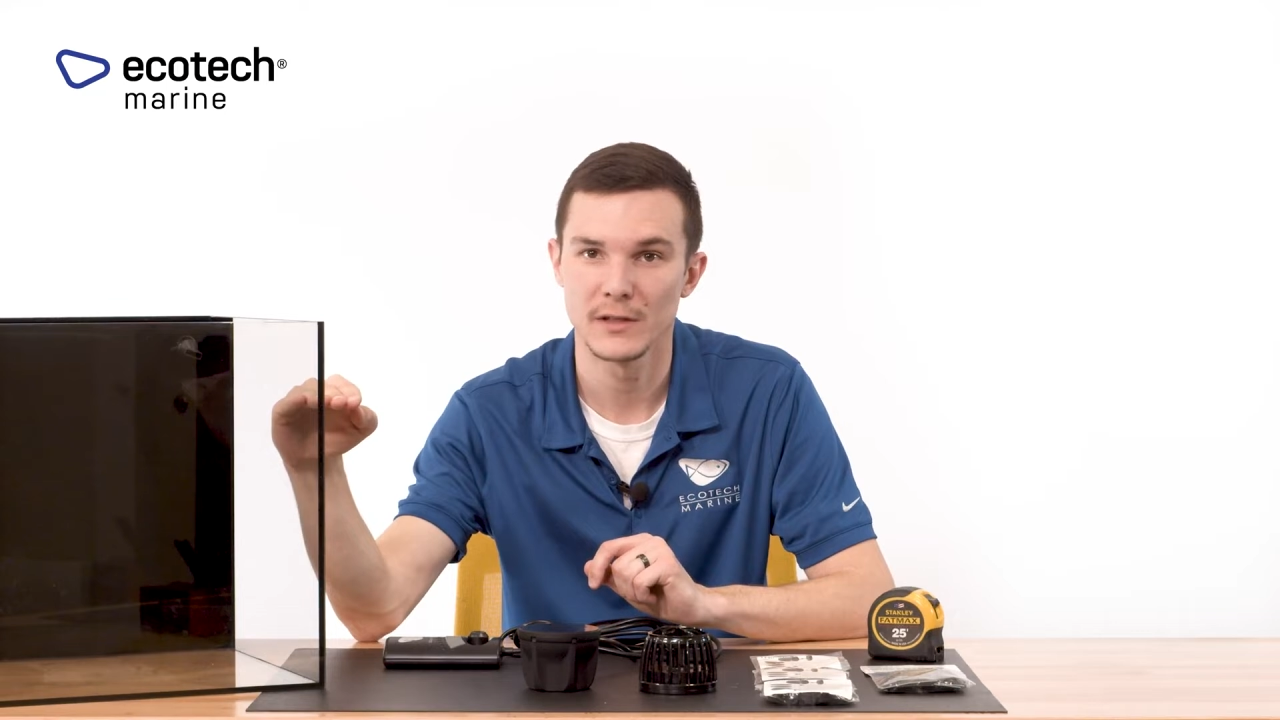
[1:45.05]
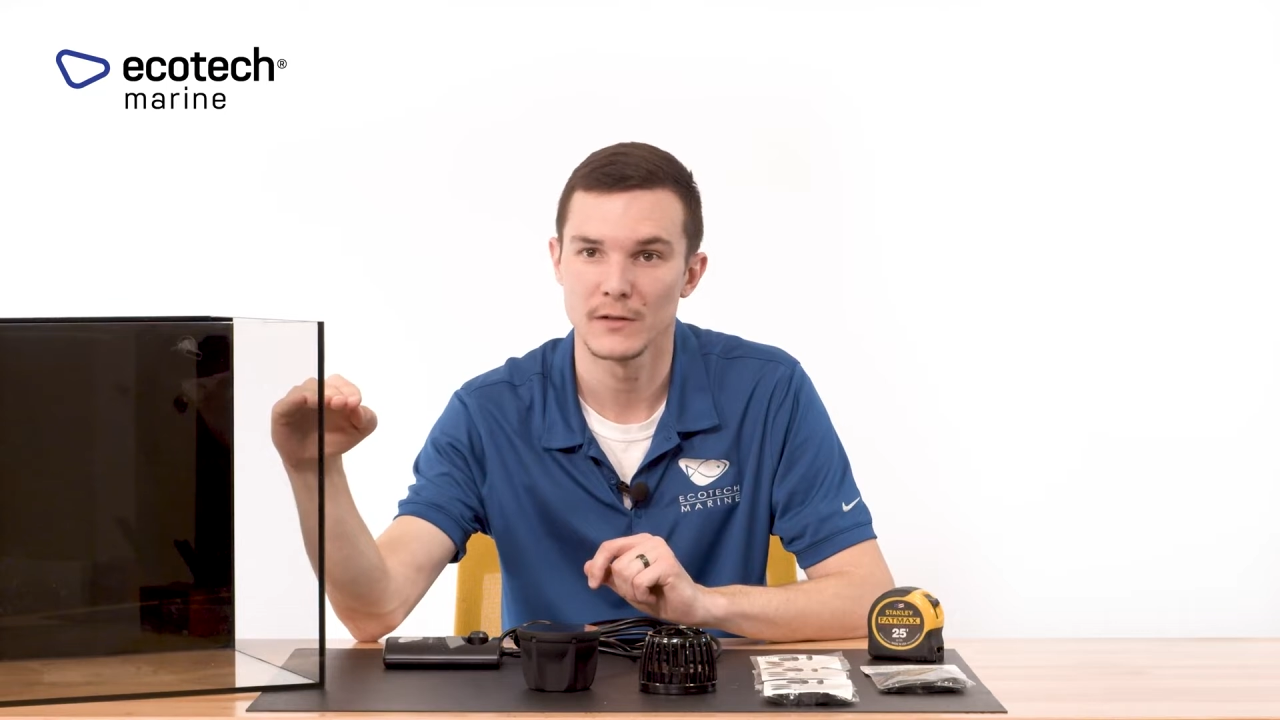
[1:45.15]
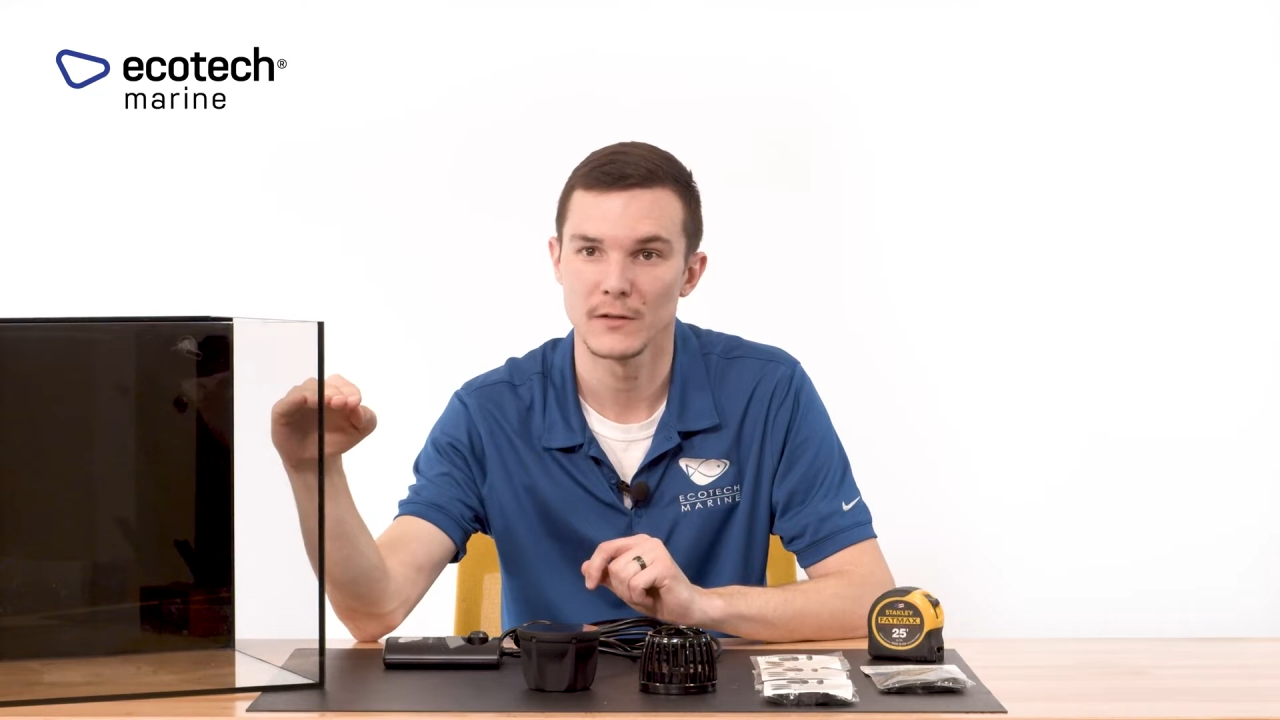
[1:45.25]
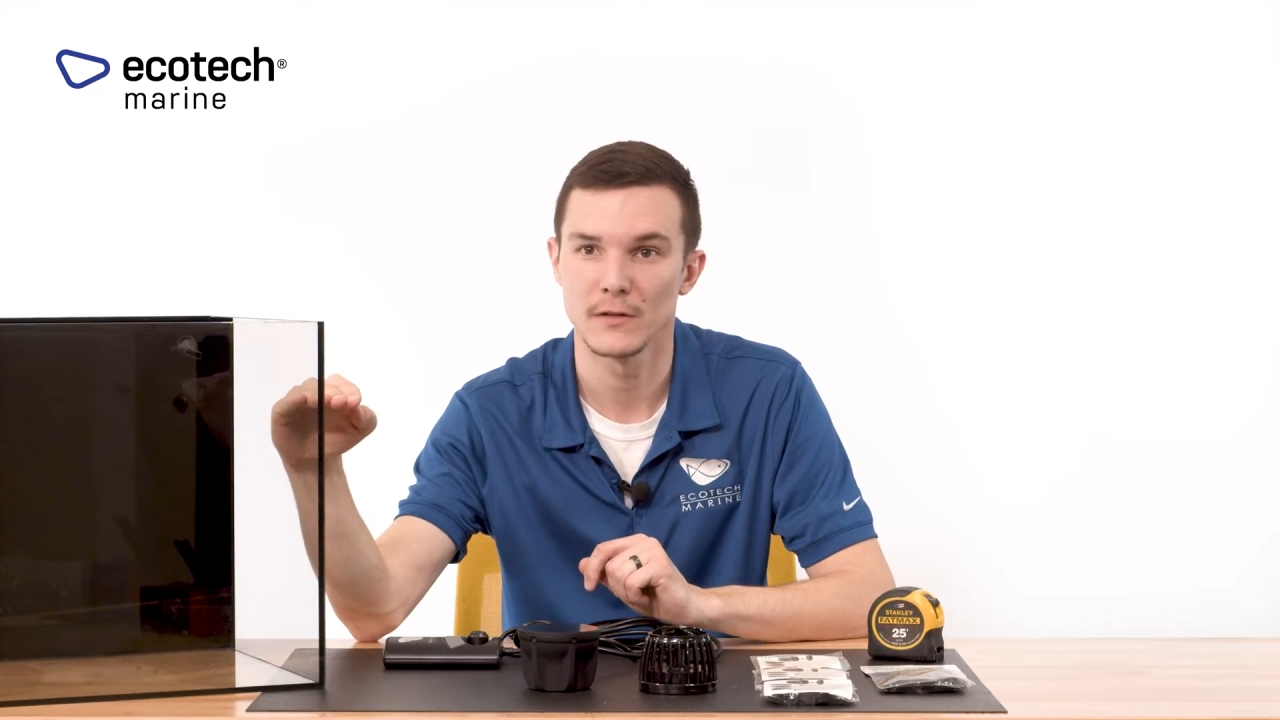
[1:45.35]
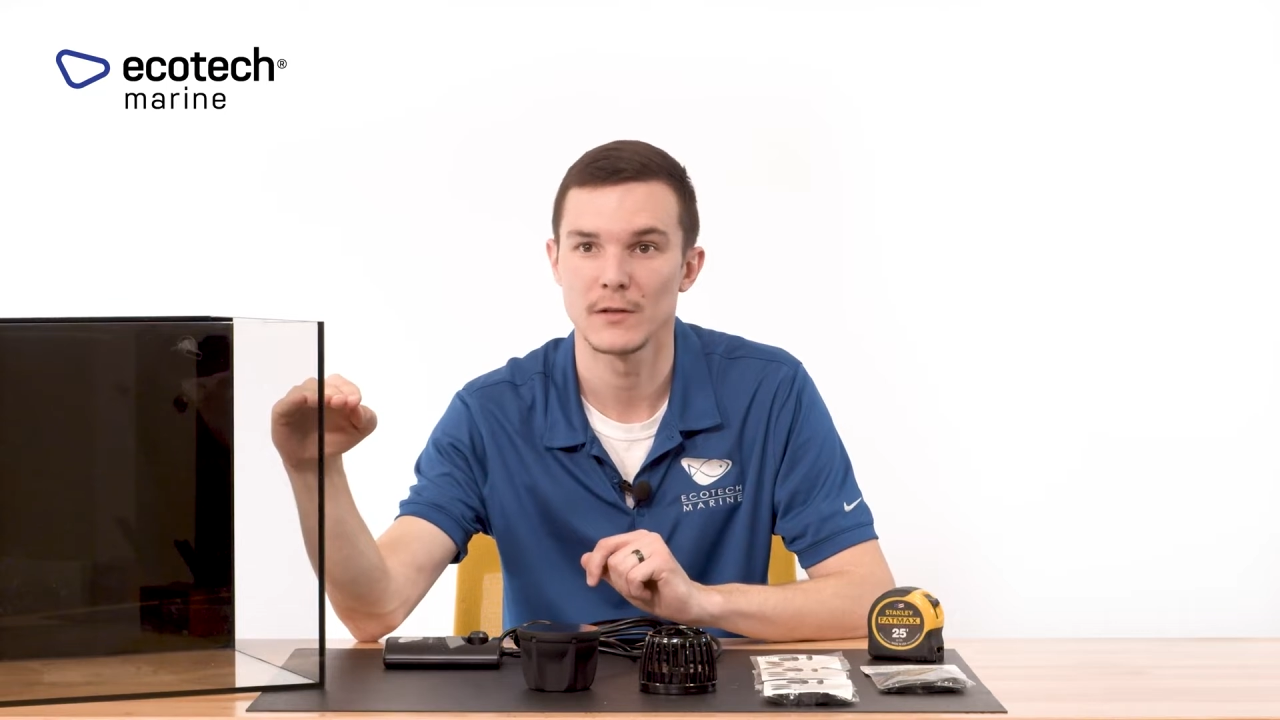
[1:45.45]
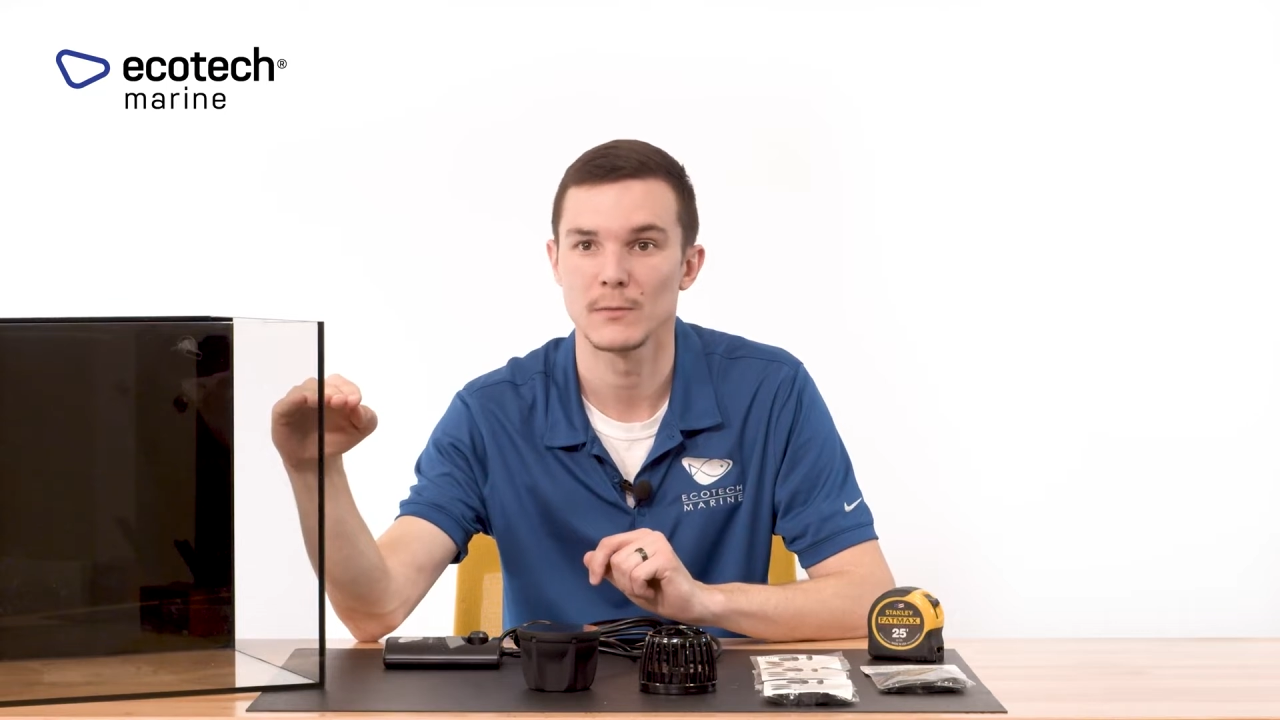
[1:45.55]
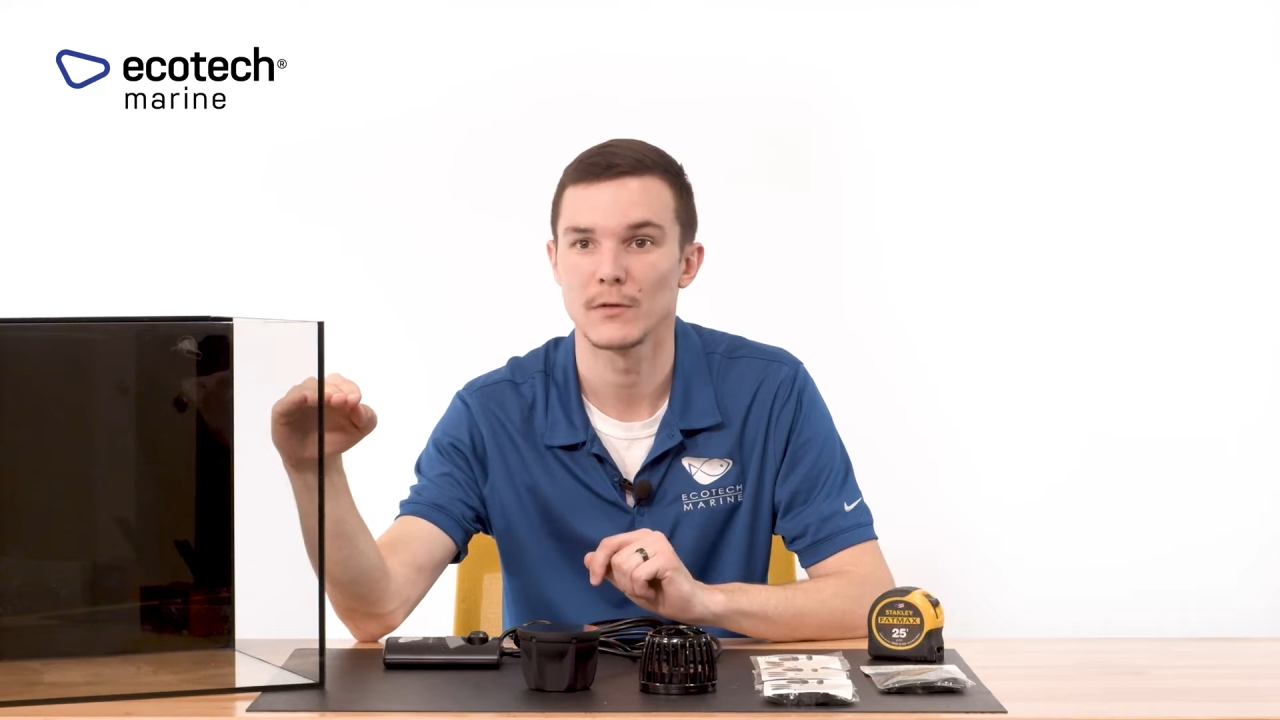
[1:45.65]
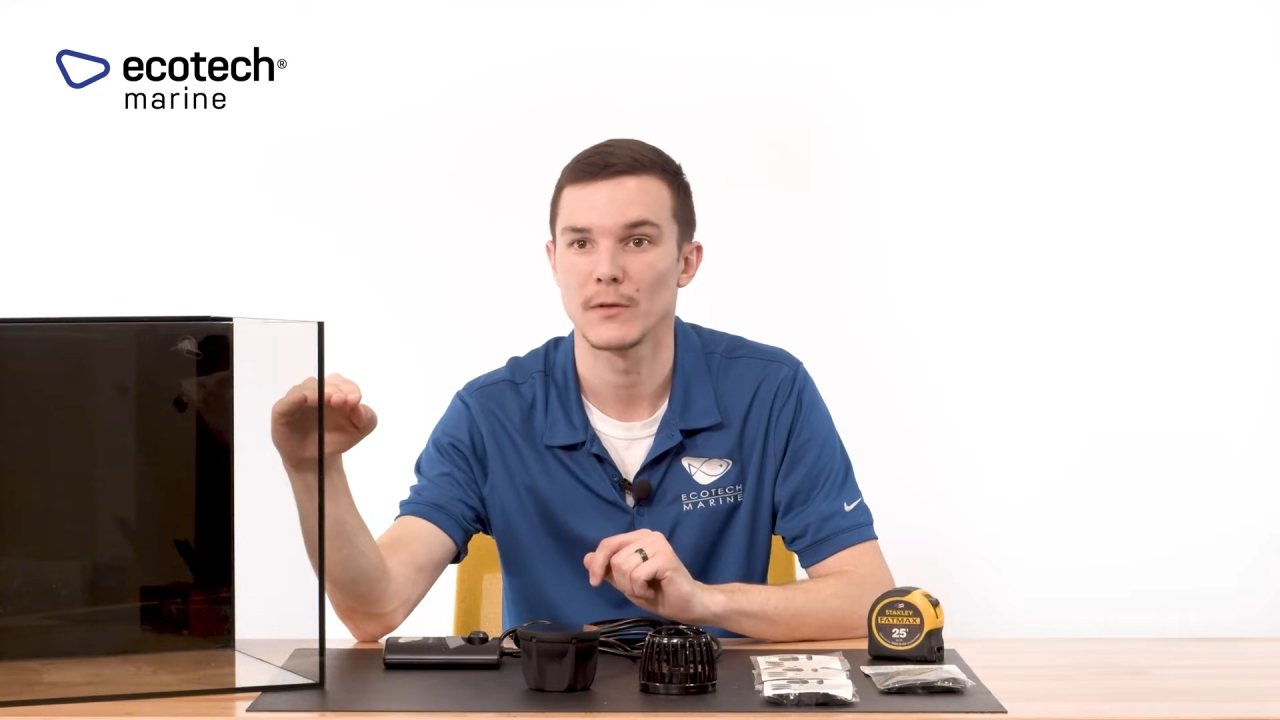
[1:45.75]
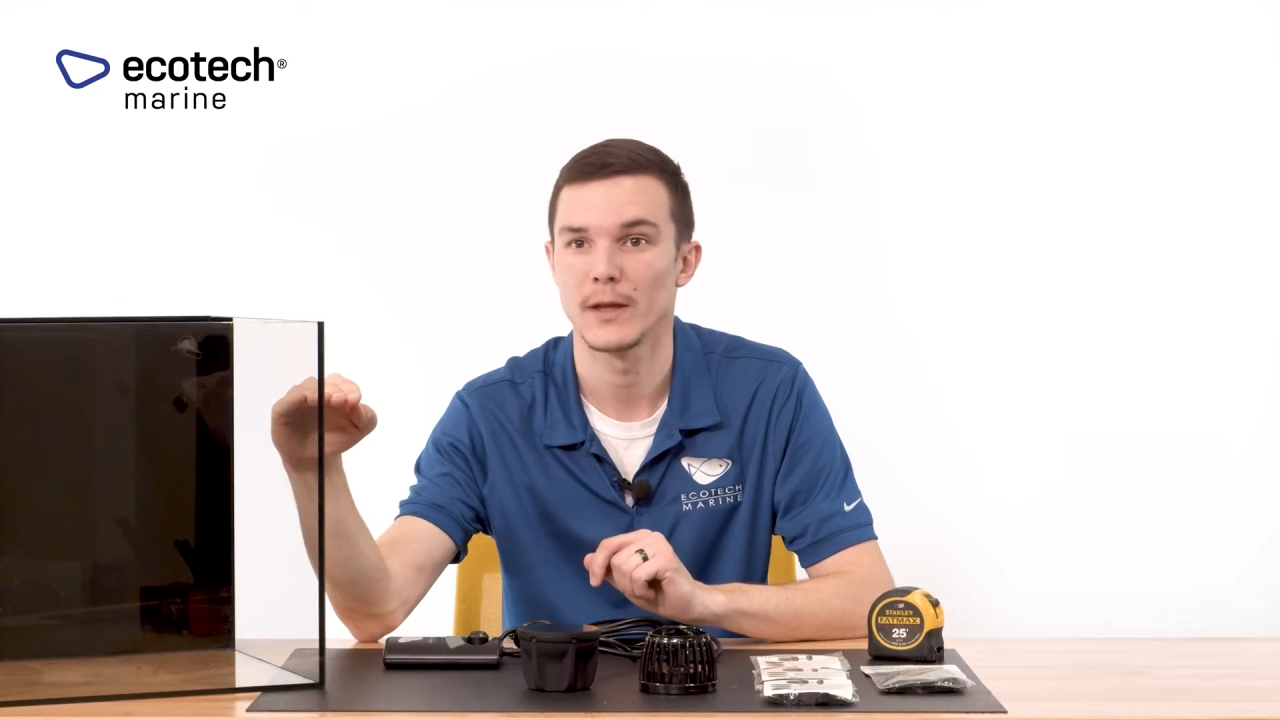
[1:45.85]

in the system so